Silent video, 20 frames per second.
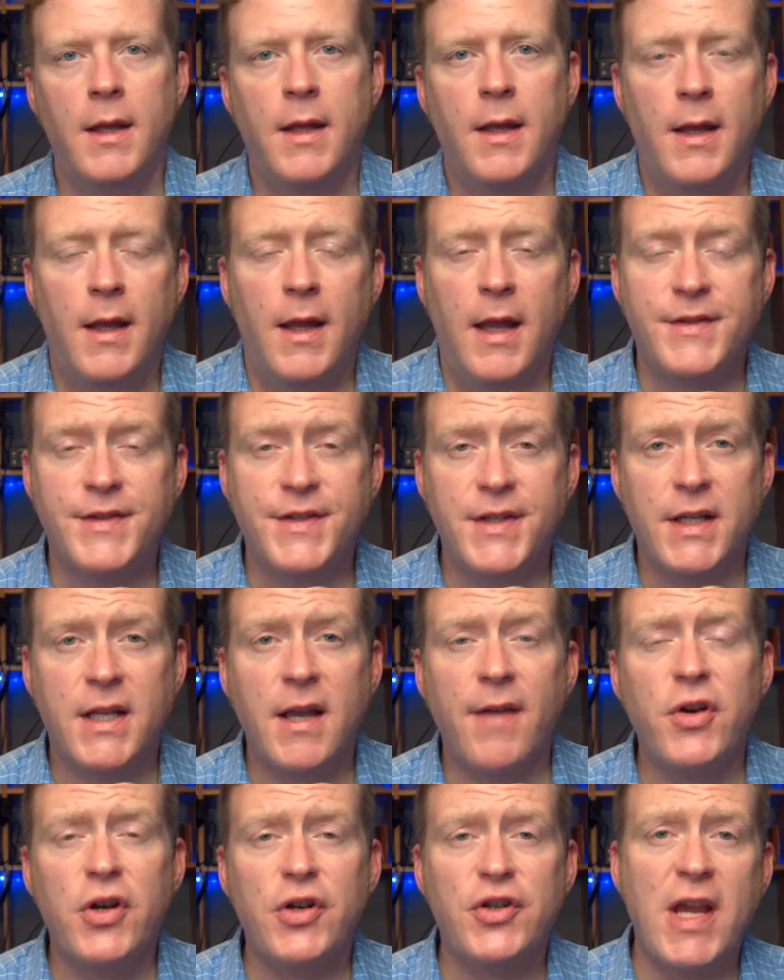That's
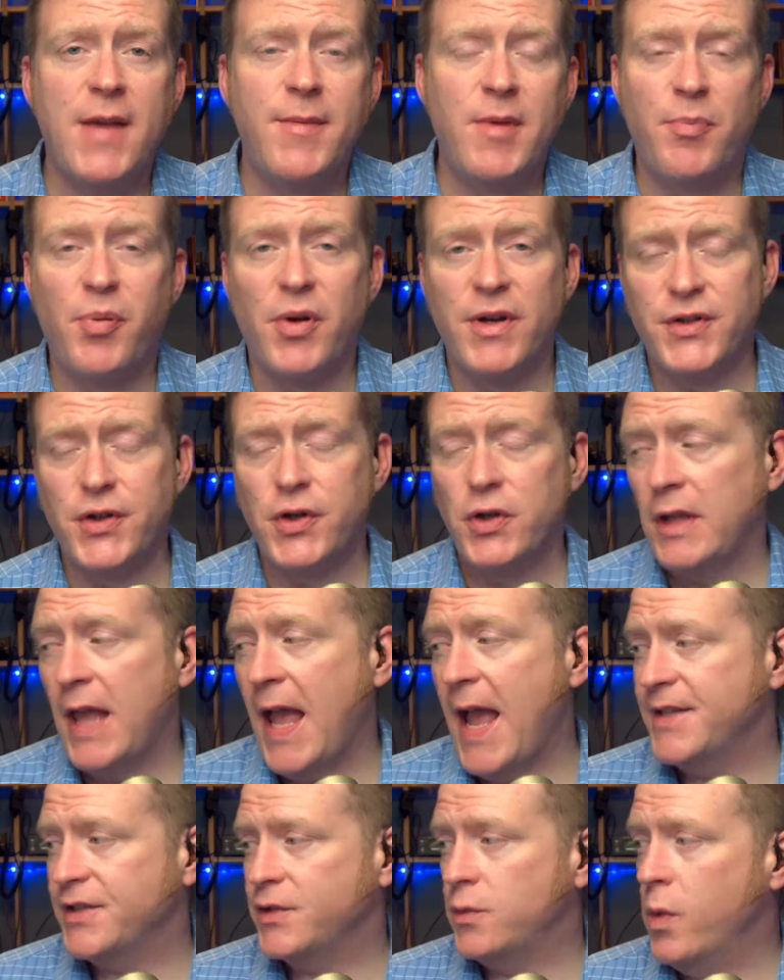Governor J.B. Pritzker
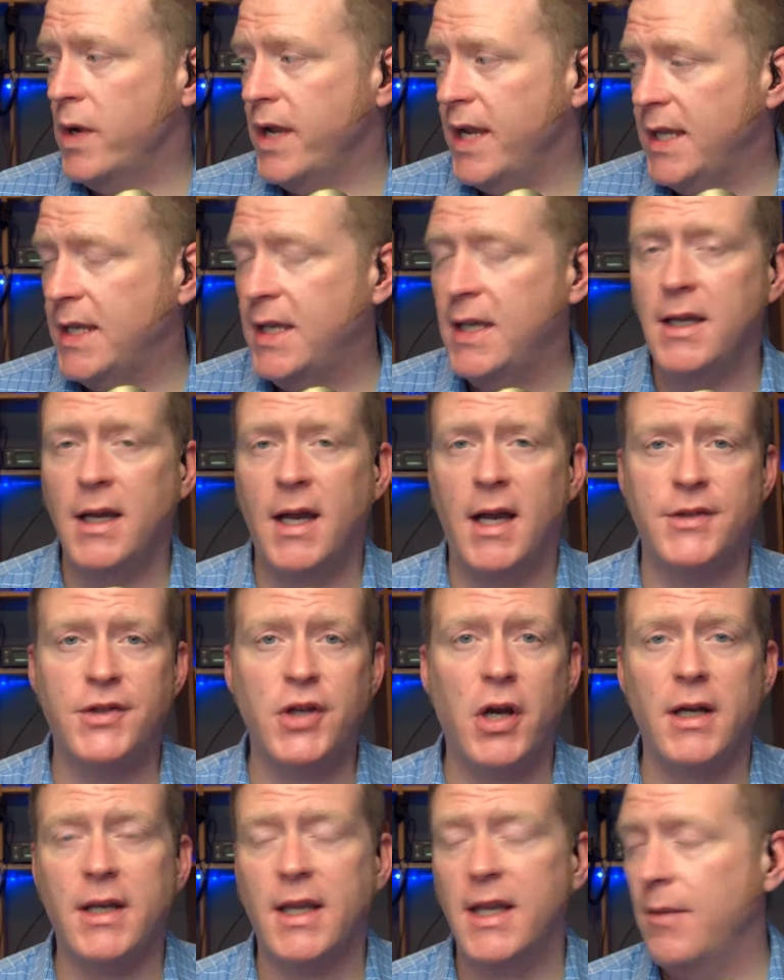last week
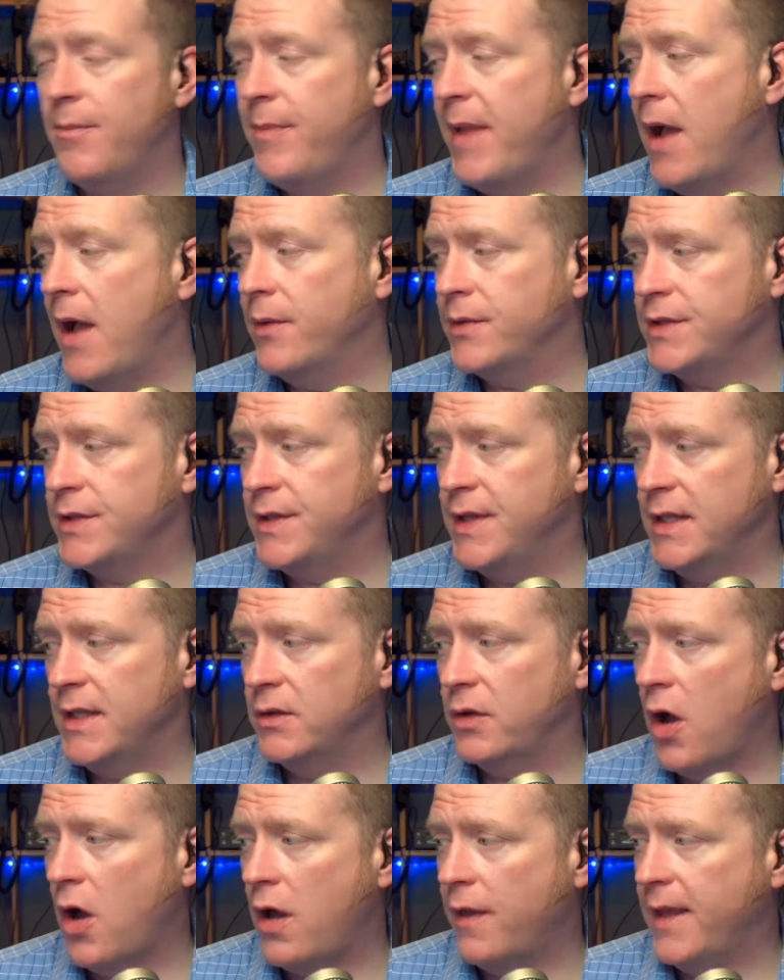talking about the
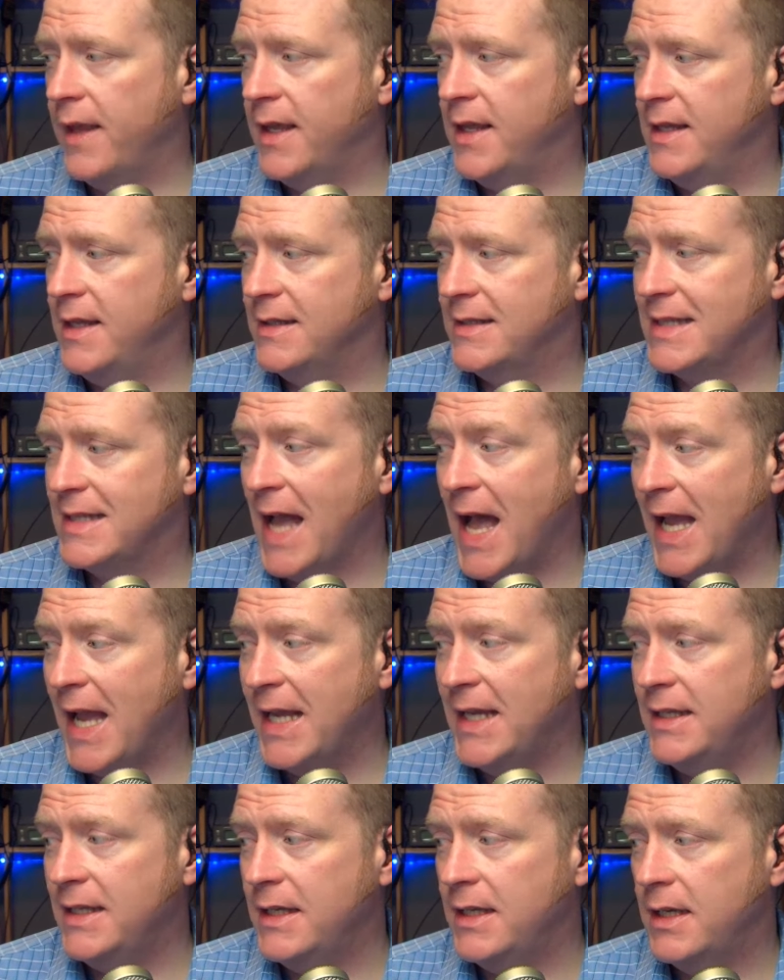law that he
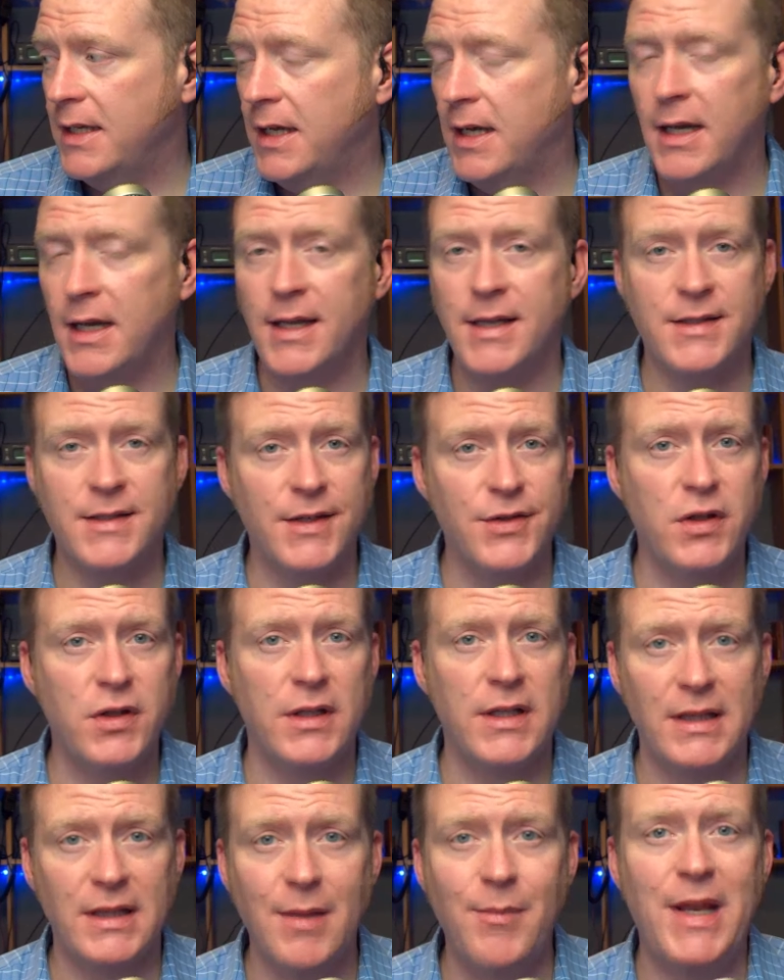signed,
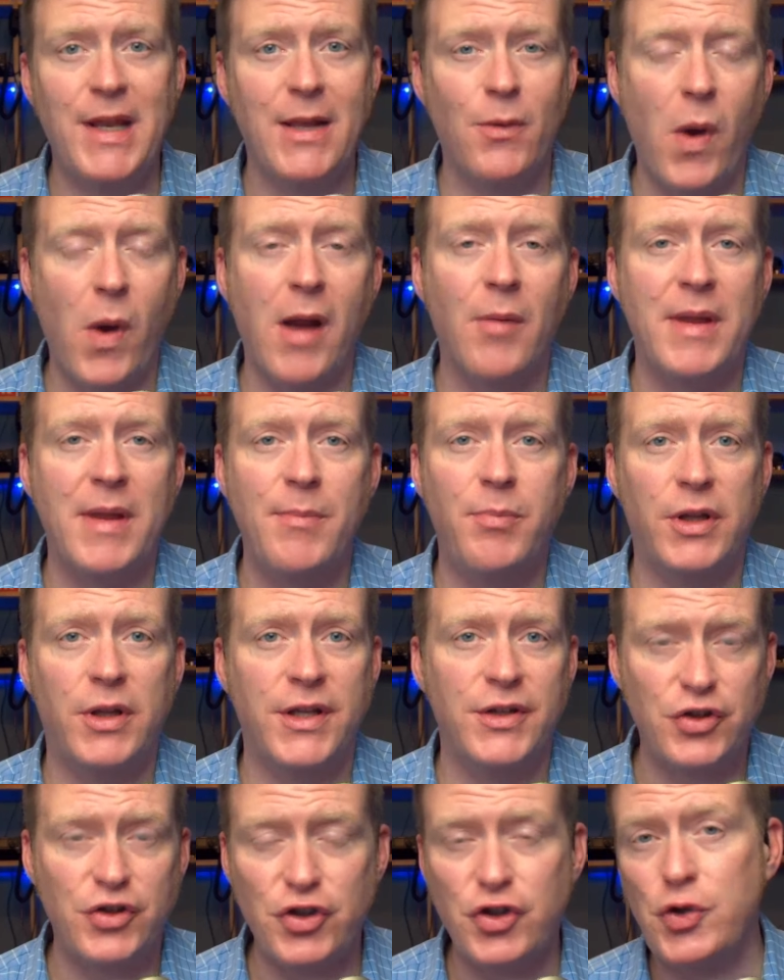essentially limiting where people
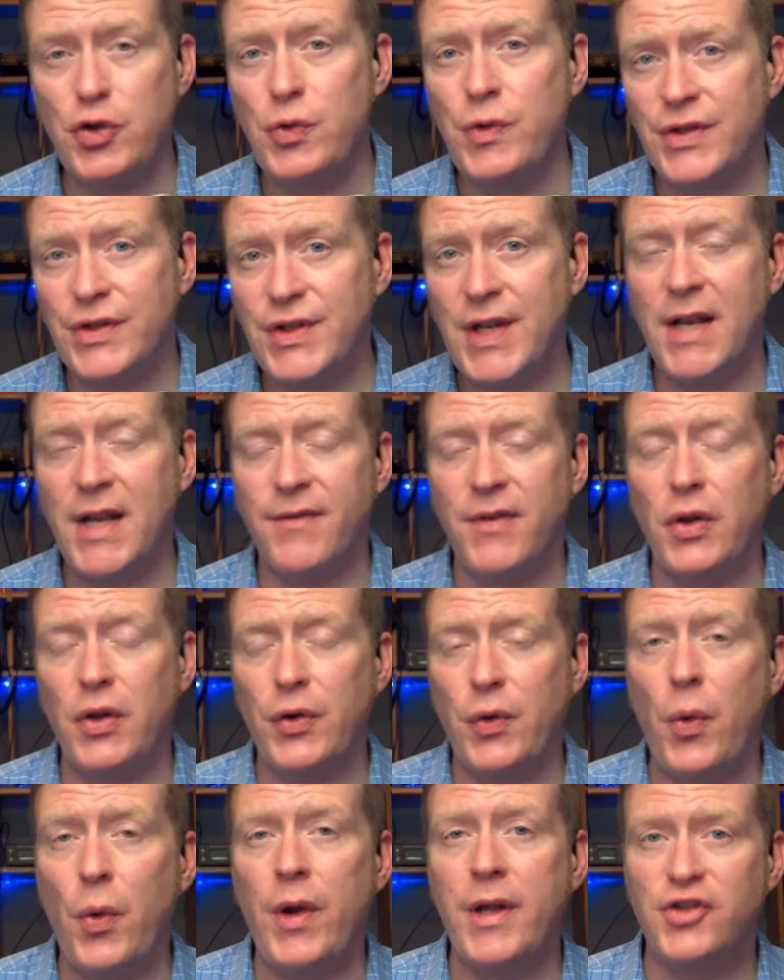can sue the state of
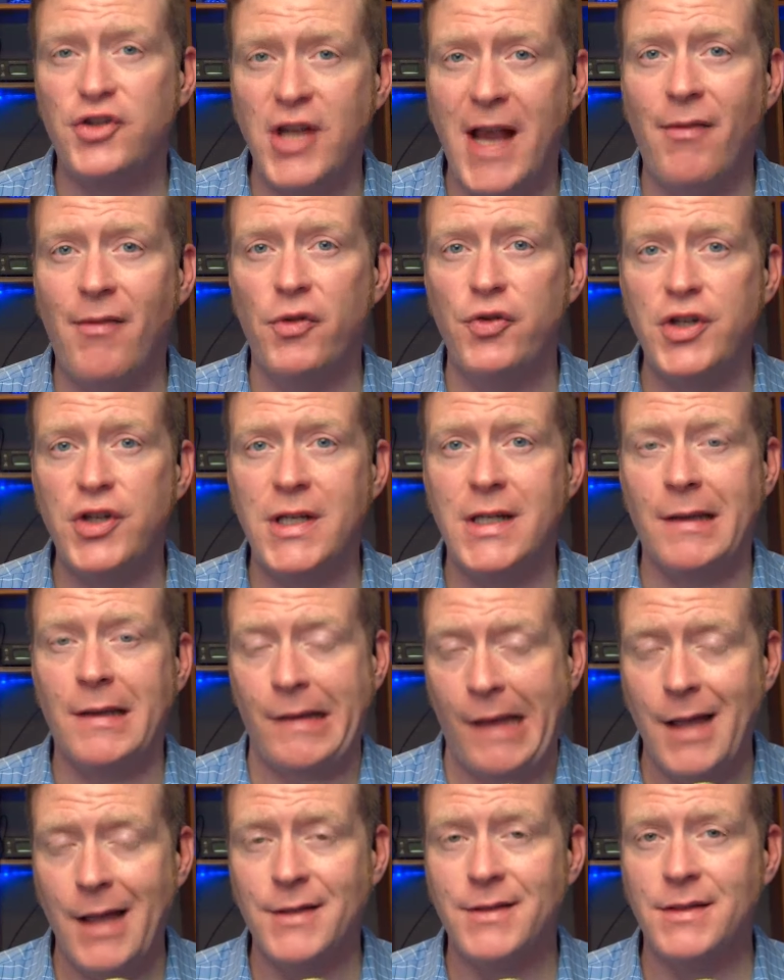Illinois, challenging
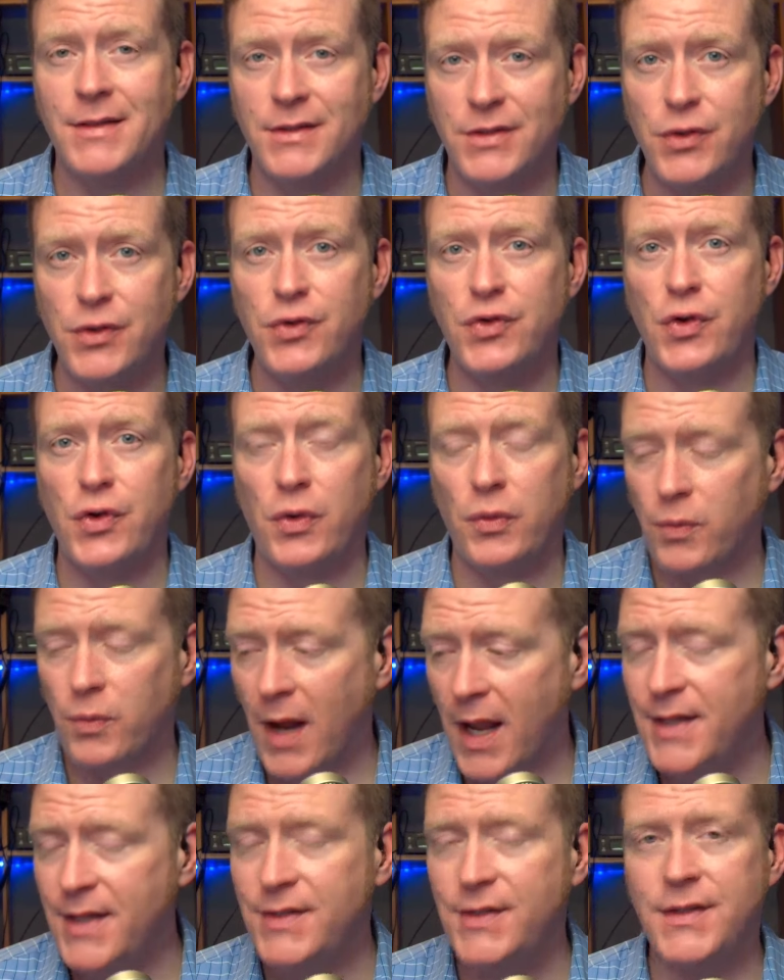constitutional
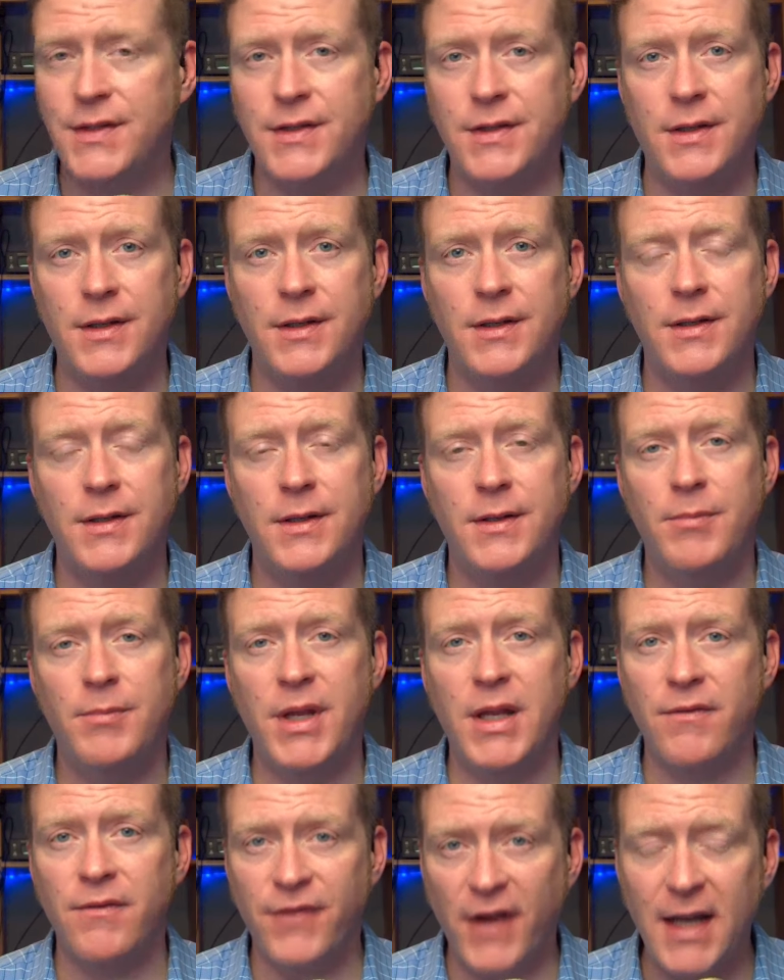rights
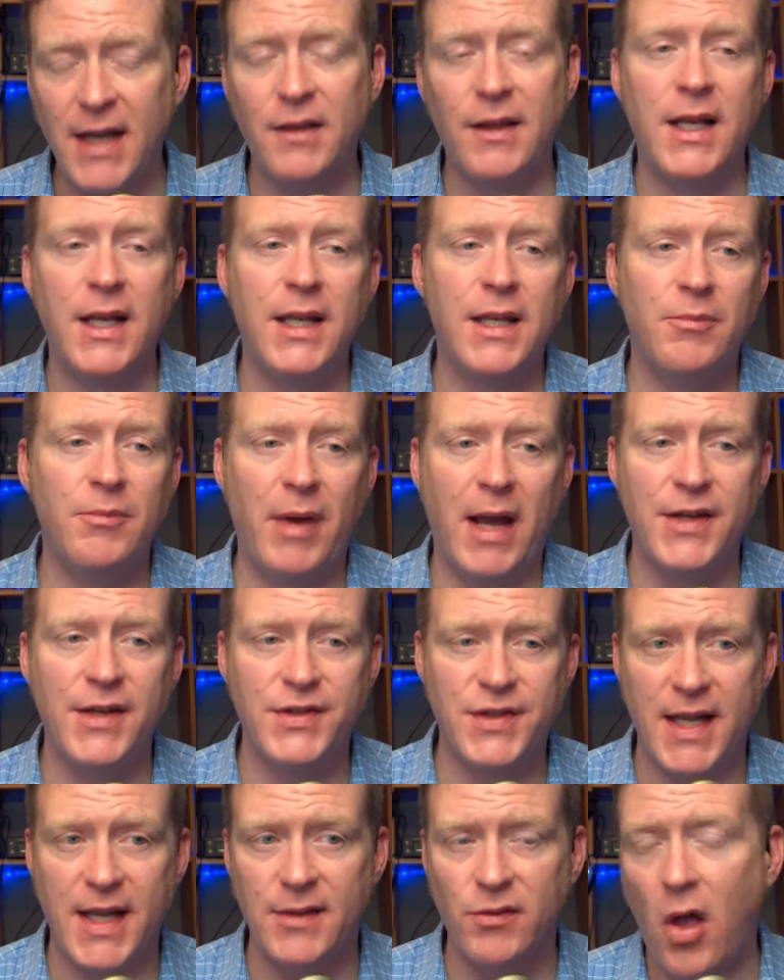being violated by
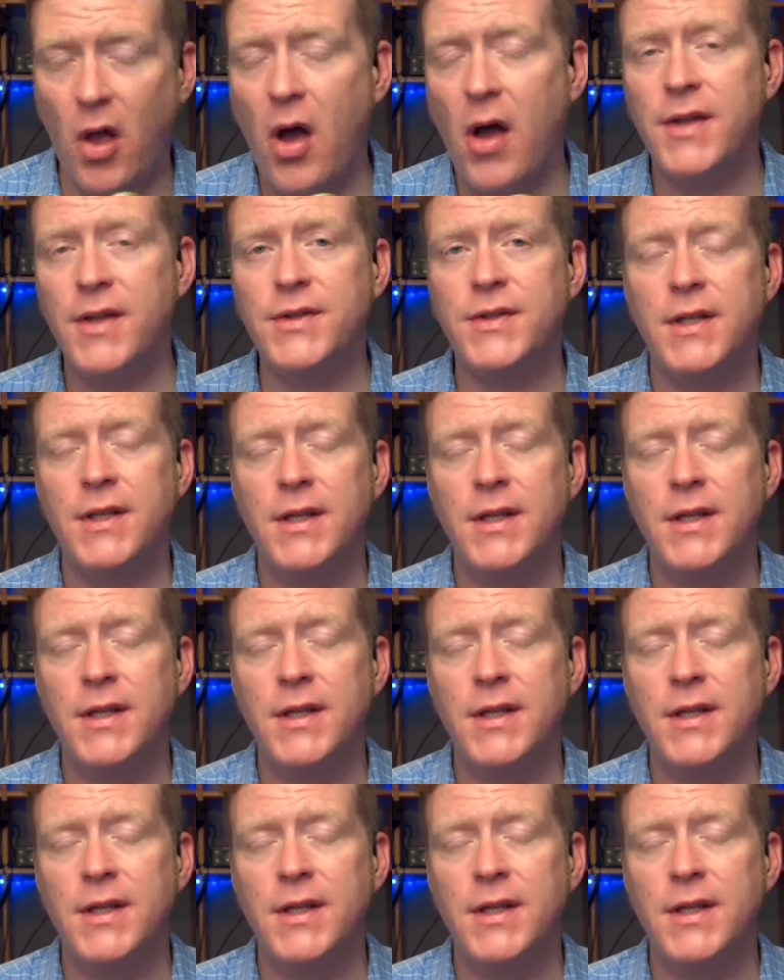state laws.